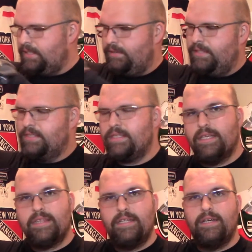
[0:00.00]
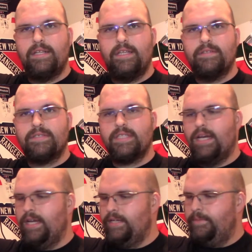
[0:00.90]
There is nothing on either side.